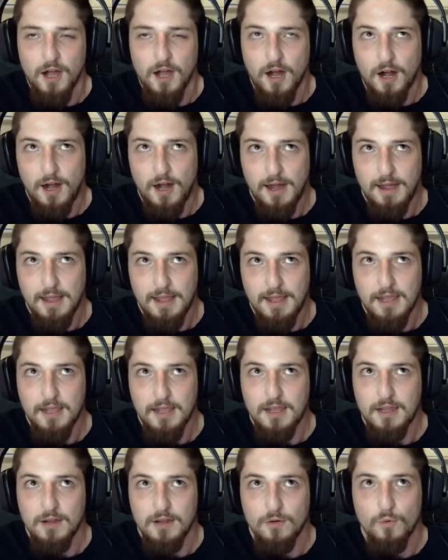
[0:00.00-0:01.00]

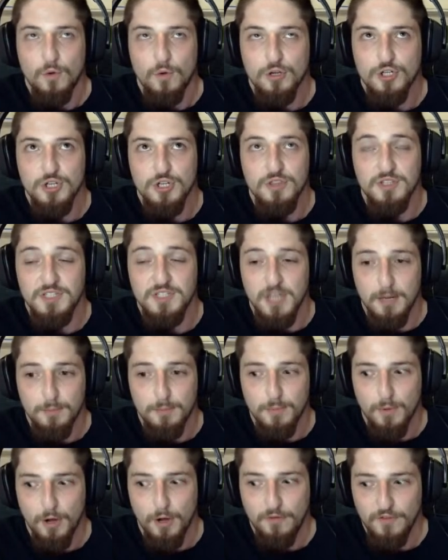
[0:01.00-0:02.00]
I watched the
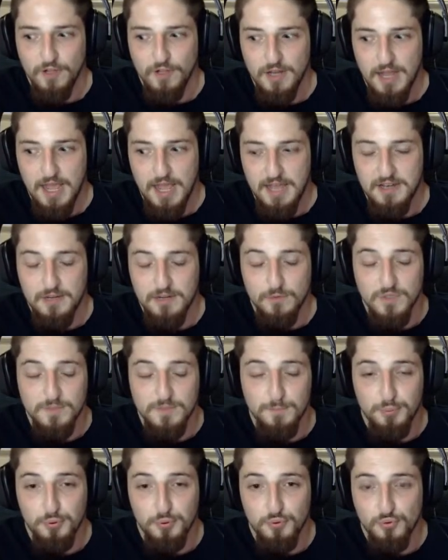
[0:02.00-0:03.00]
dub of it, and it was
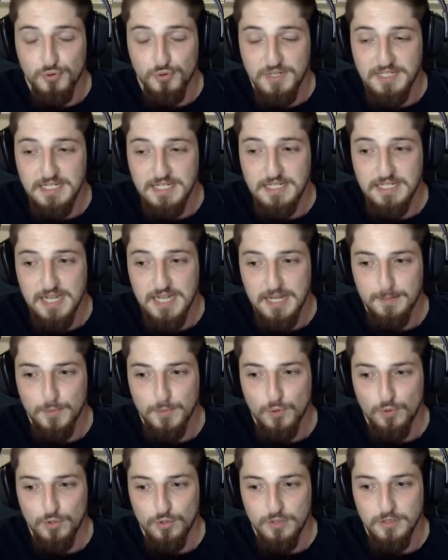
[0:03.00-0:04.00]
pretty damn
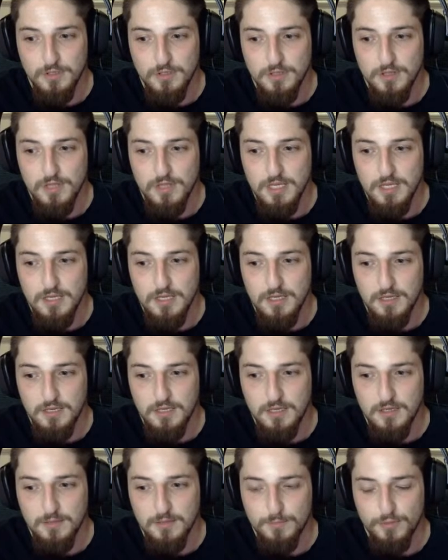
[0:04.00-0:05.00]
good.
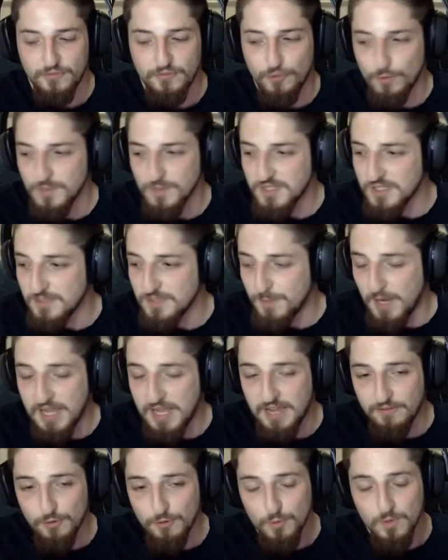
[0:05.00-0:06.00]
The performances by
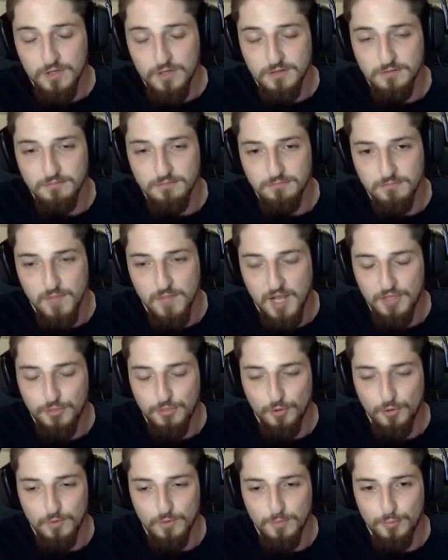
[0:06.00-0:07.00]
everyone I
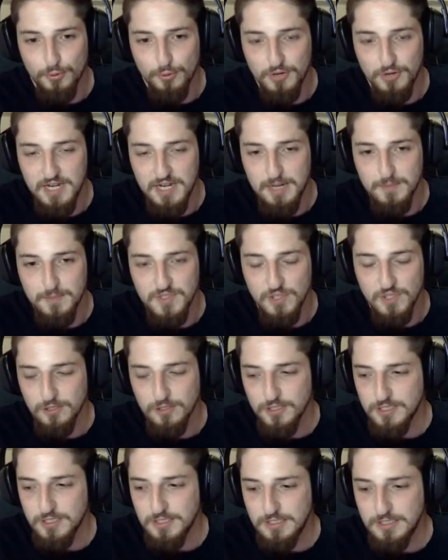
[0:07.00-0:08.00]
thought were pretty damn
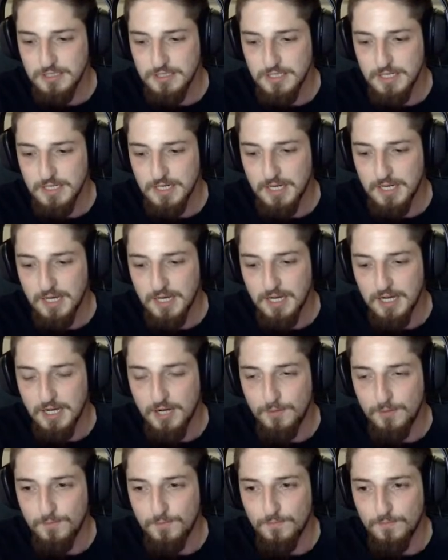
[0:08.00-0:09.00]
solid.
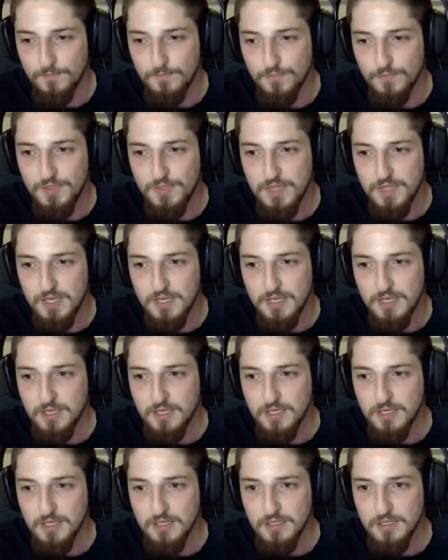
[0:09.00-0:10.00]

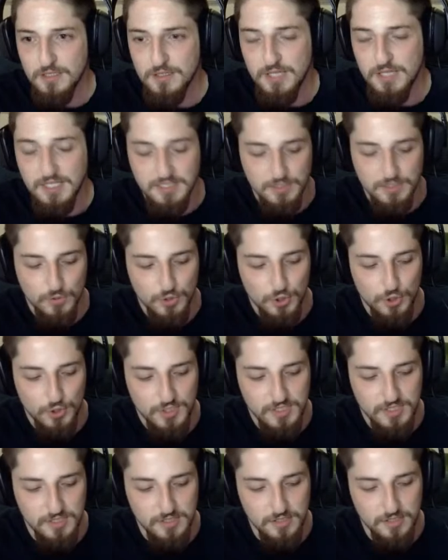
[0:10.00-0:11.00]
They still
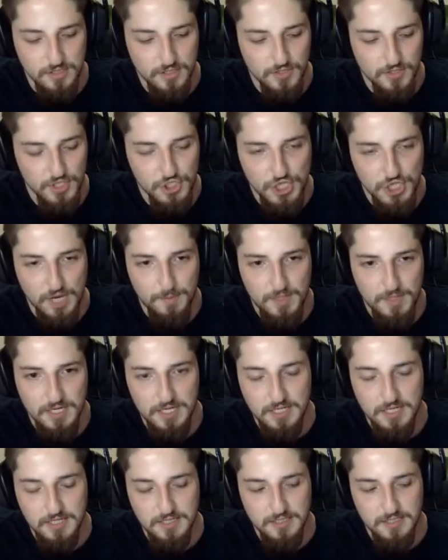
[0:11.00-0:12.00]
use the
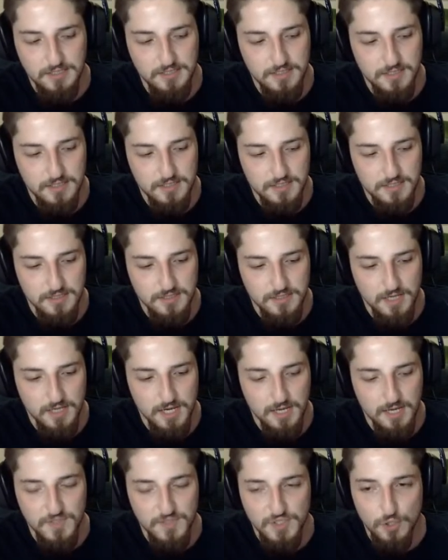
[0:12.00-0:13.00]
Japanese
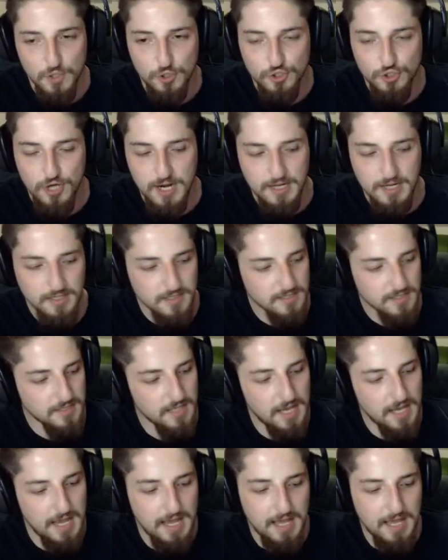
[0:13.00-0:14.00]
song tracks,
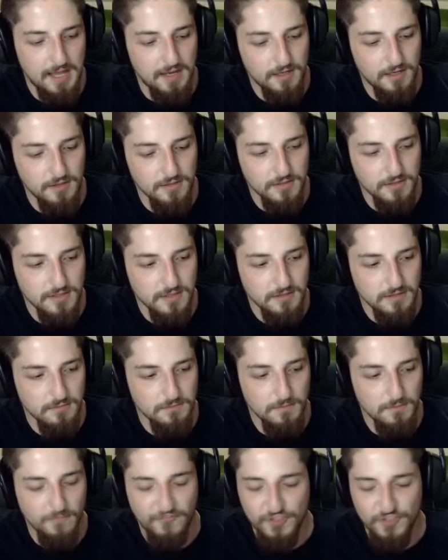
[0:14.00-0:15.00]
and
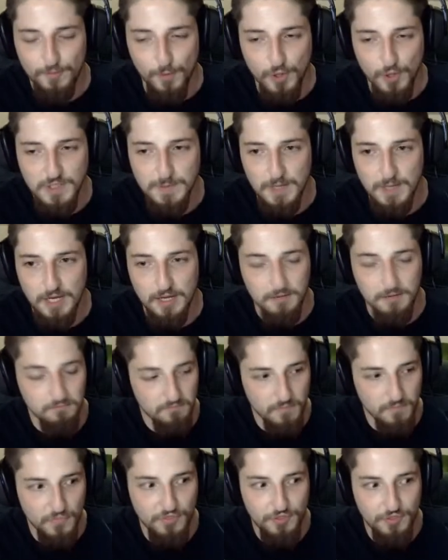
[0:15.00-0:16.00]
for the most part,
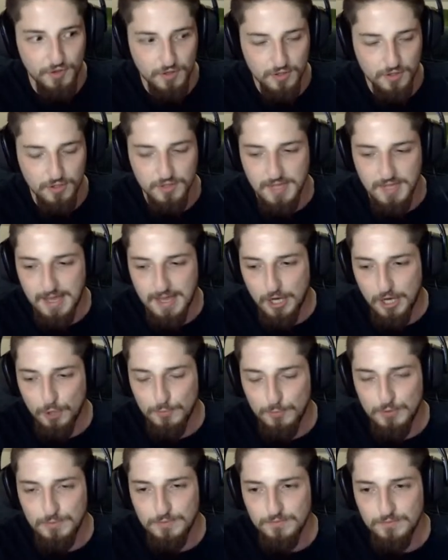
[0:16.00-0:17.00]
the
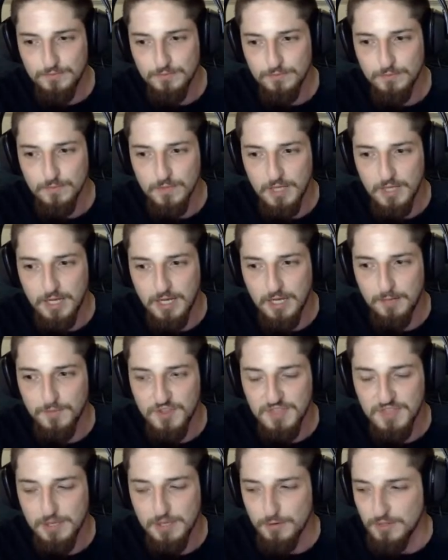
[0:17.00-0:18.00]
album
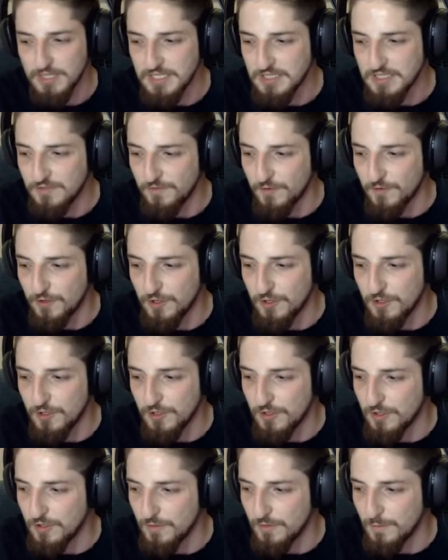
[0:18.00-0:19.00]
that they released for
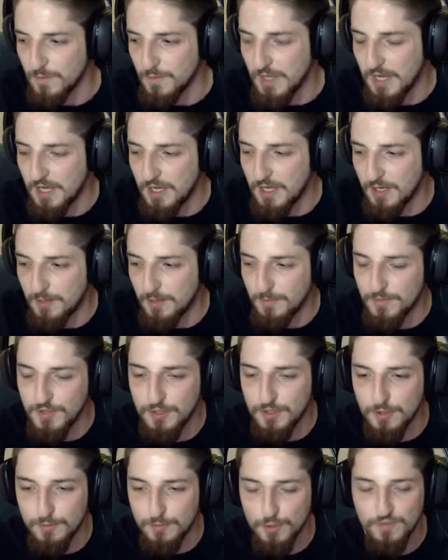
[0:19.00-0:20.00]
the
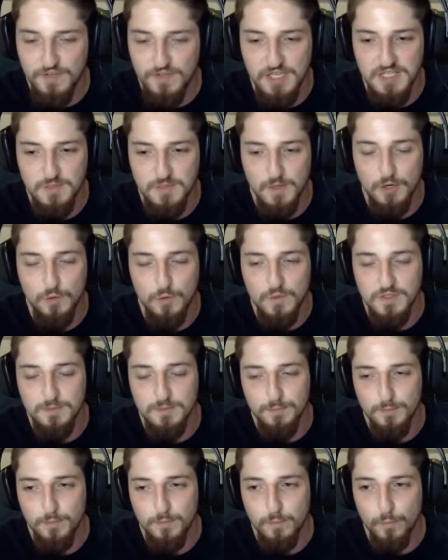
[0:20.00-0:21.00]
movie as well was
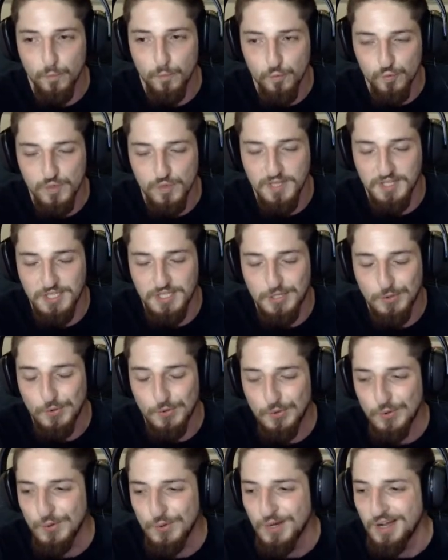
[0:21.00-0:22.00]
really
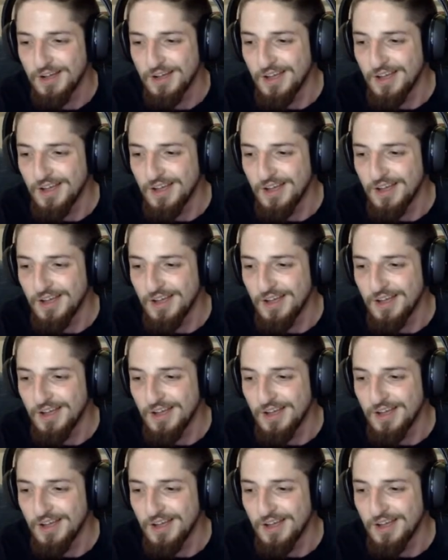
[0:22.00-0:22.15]
cool.